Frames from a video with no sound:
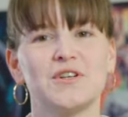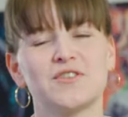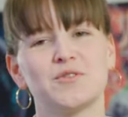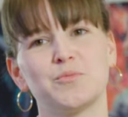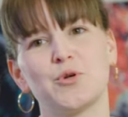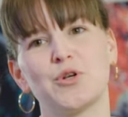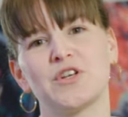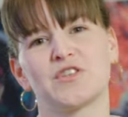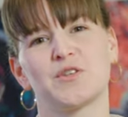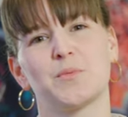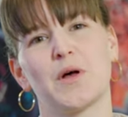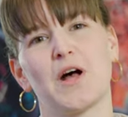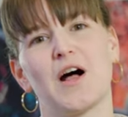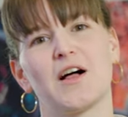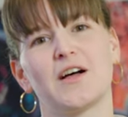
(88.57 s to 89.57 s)
as a
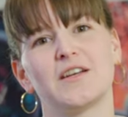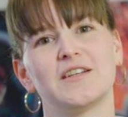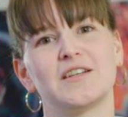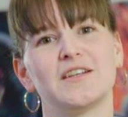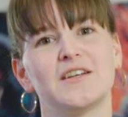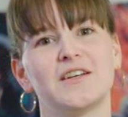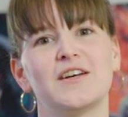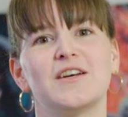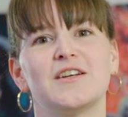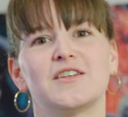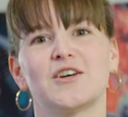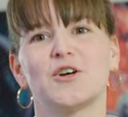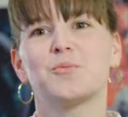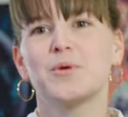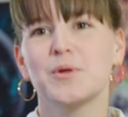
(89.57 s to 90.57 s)
municipality,
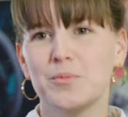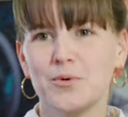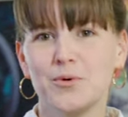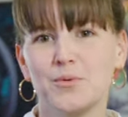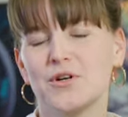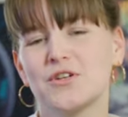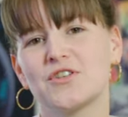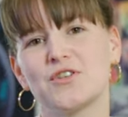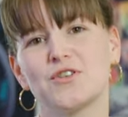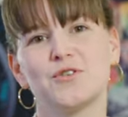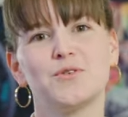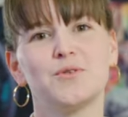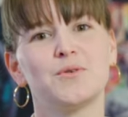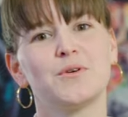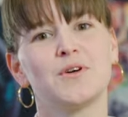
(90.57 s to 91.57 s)
tell people what to
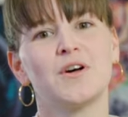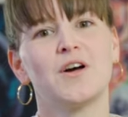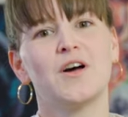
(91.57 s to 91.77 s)
do.